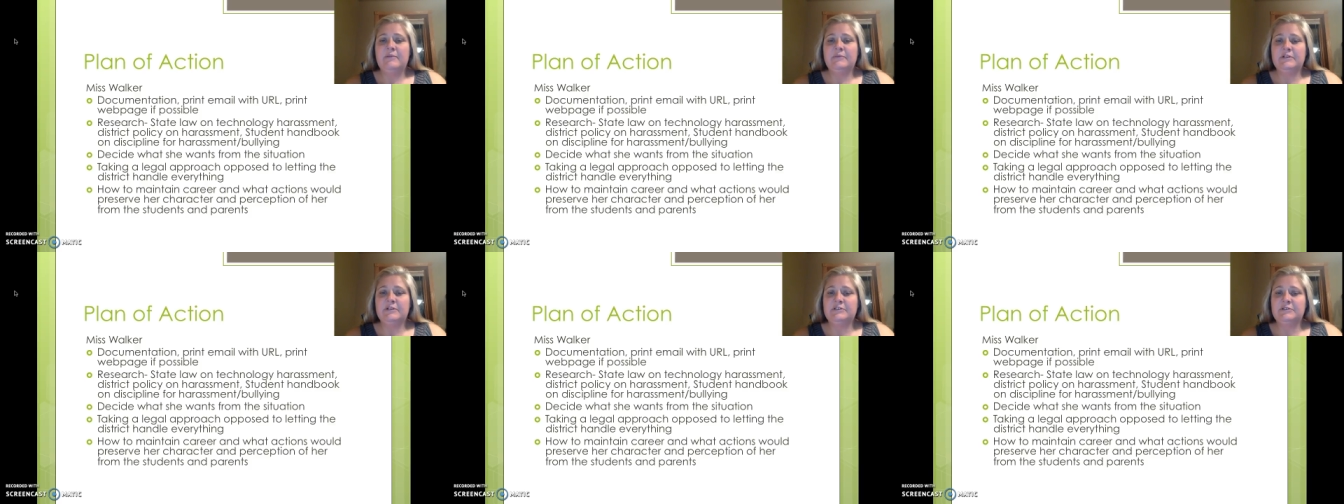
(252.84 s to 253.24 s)

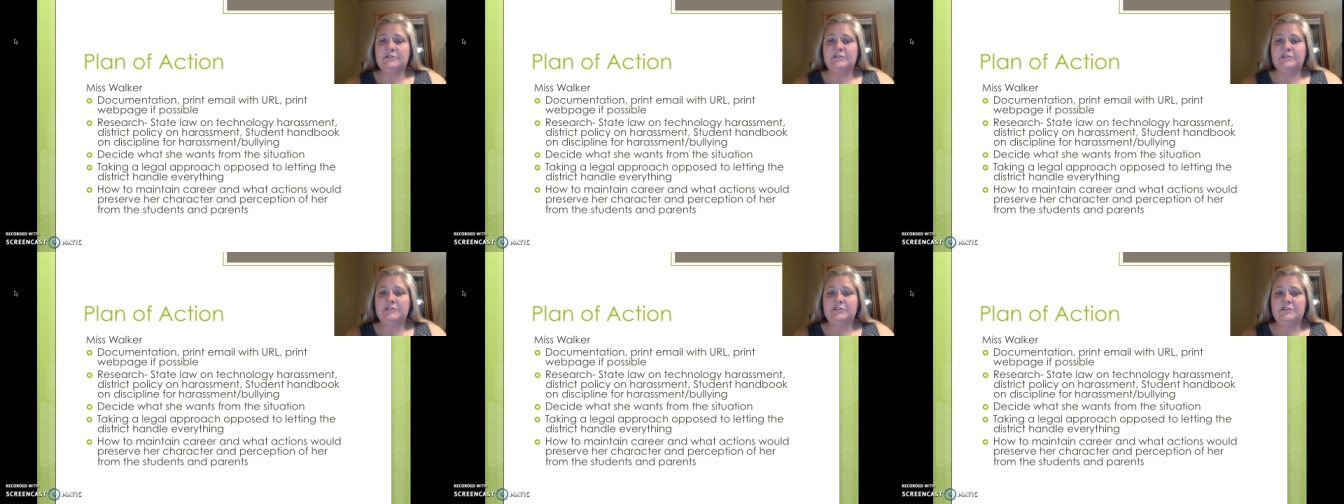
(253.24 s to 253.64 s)

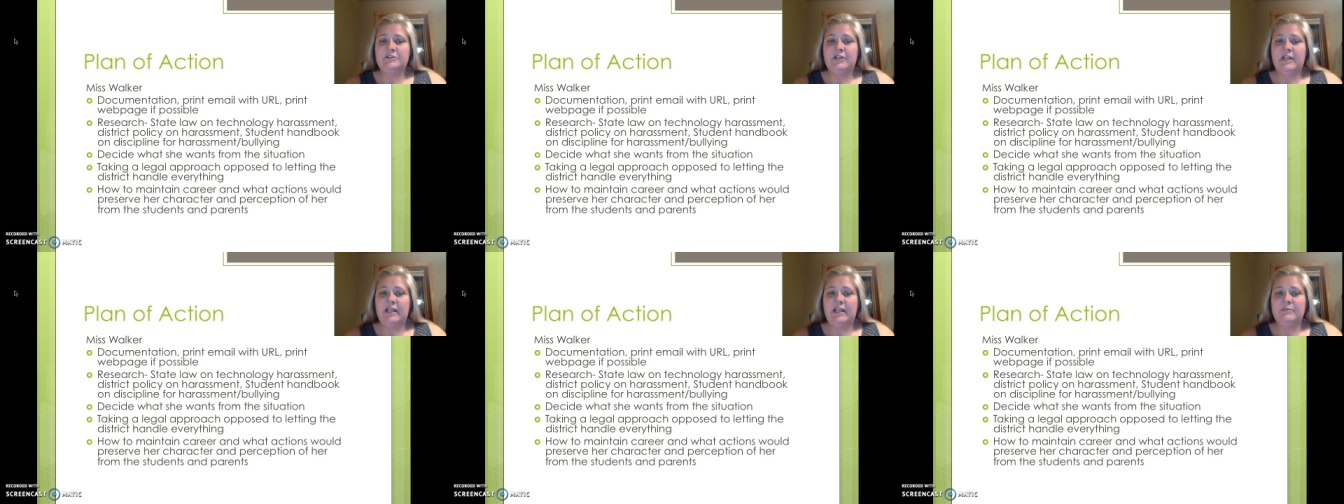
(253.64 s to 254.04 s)
Consult the
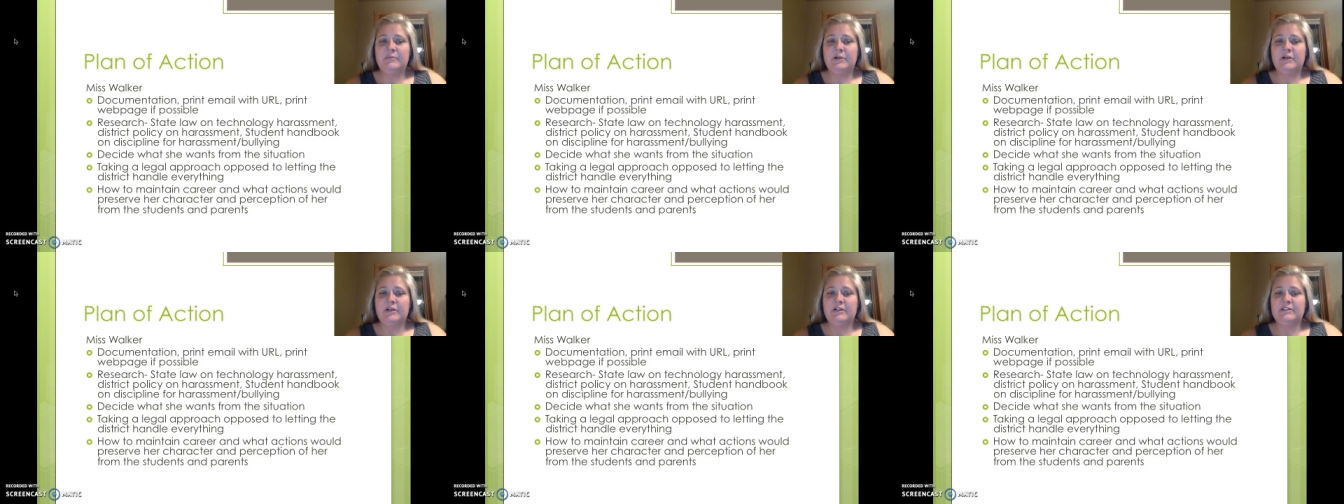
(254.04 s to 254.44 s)
student
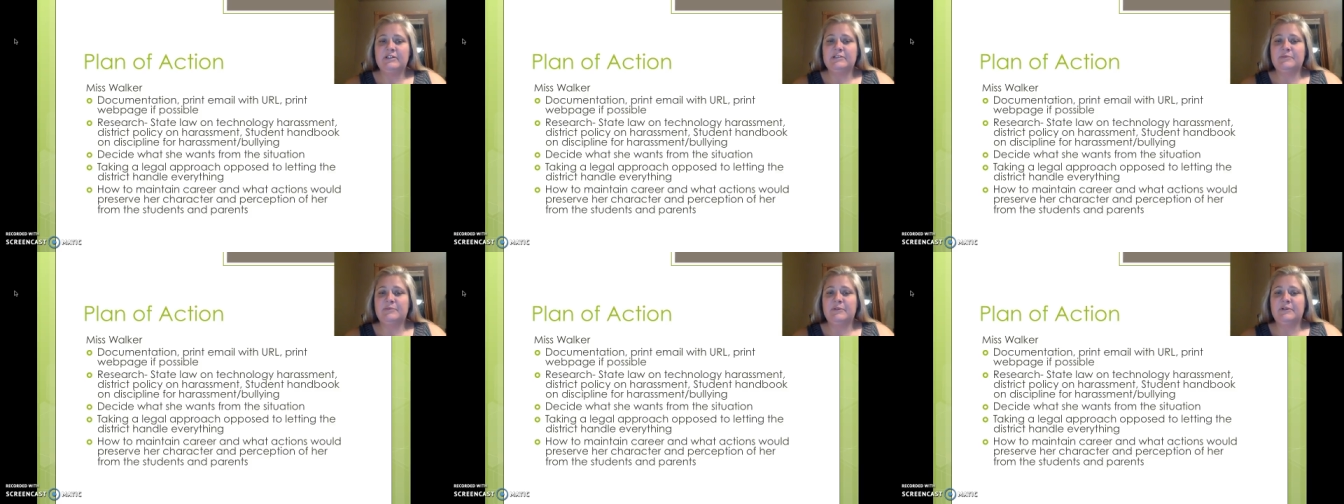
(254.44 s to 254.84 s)
handbook on
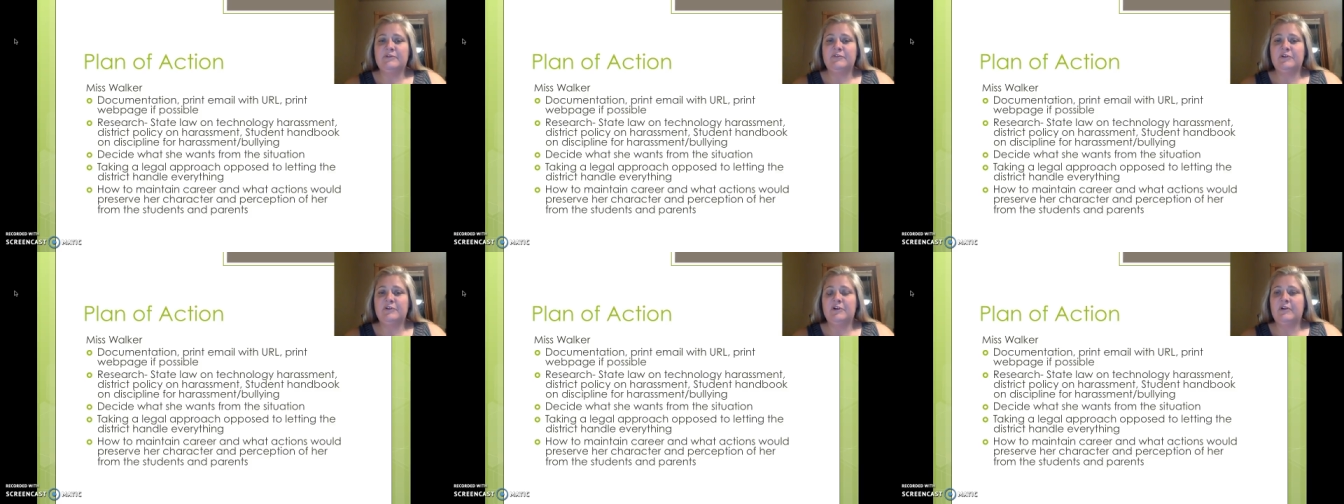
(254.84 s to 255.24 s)
discipline
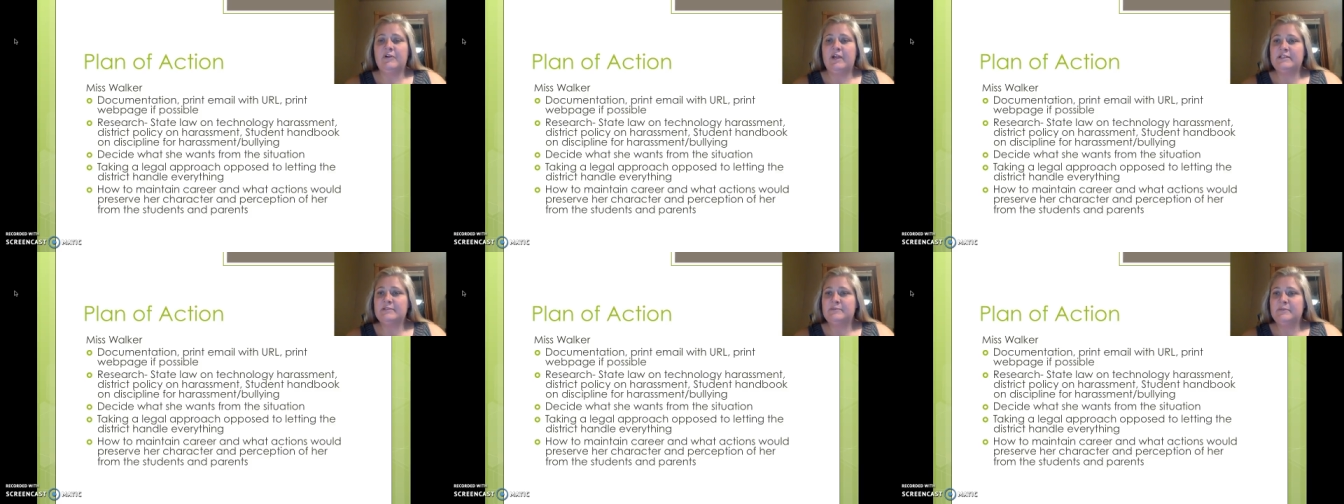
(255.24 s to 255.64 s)
for
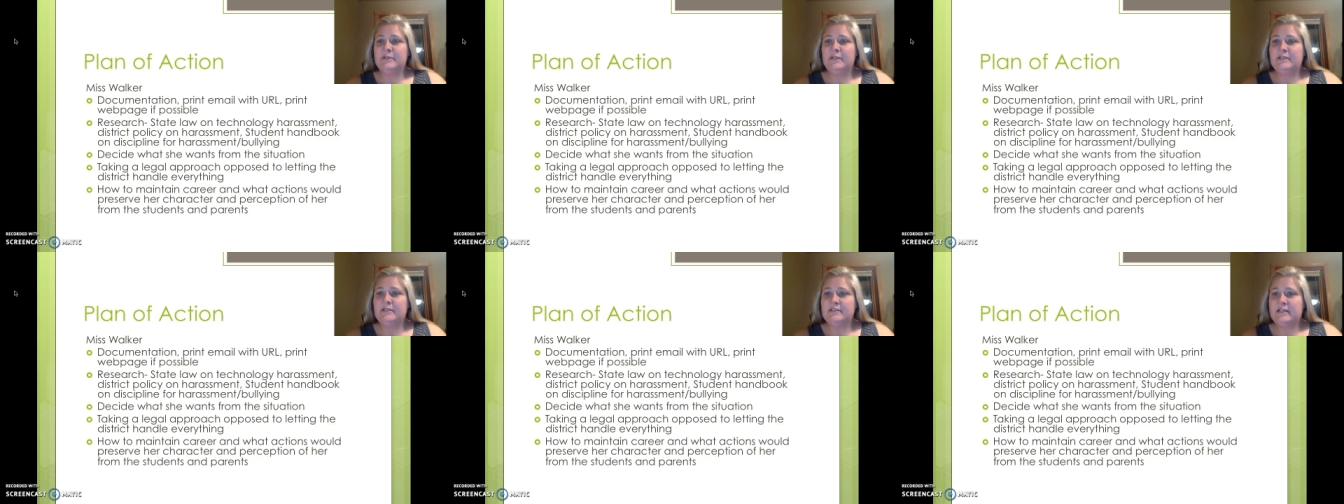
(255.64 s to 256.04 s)

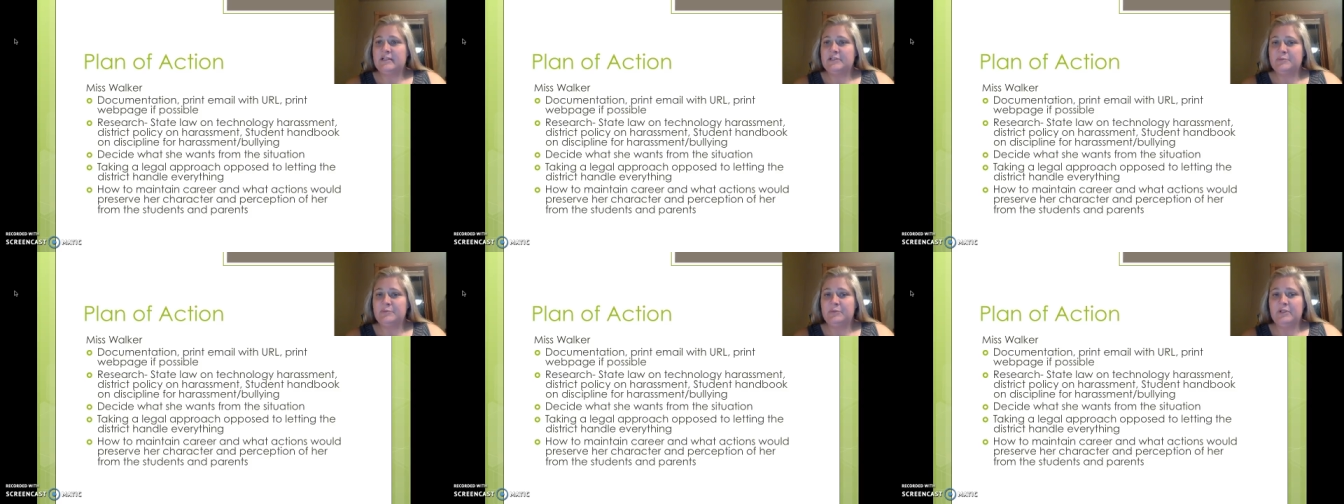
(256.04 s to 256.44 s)

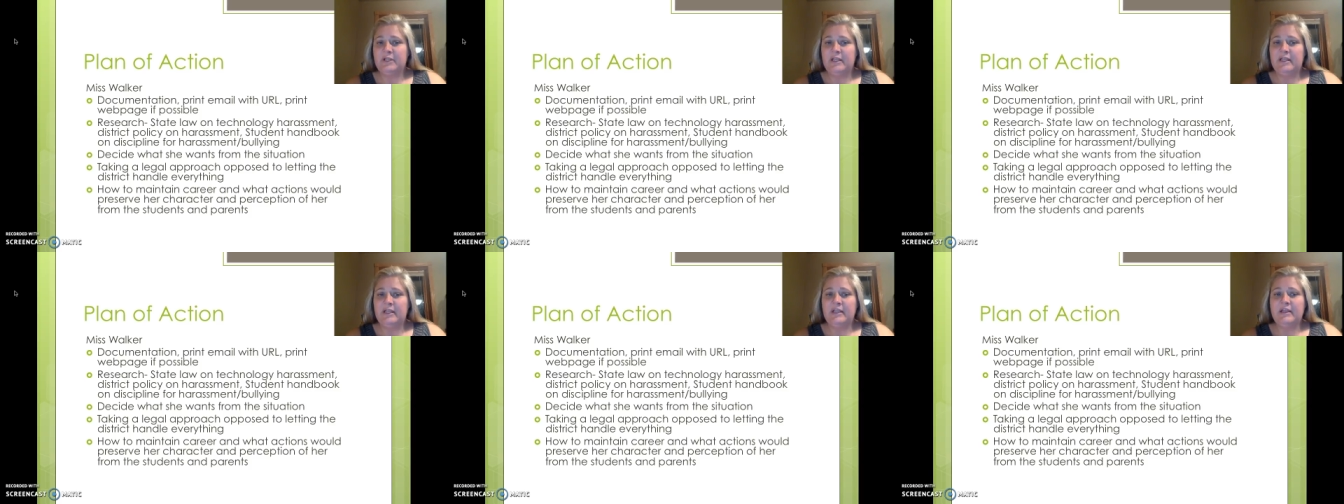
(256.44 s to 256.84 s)

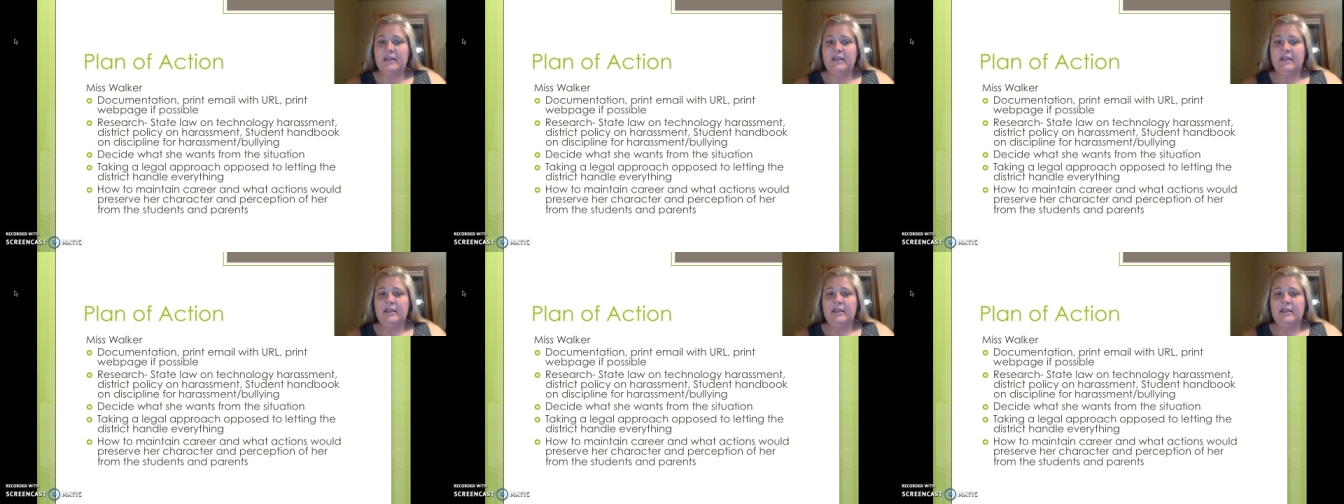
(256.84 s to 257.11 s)
harassment/bullying.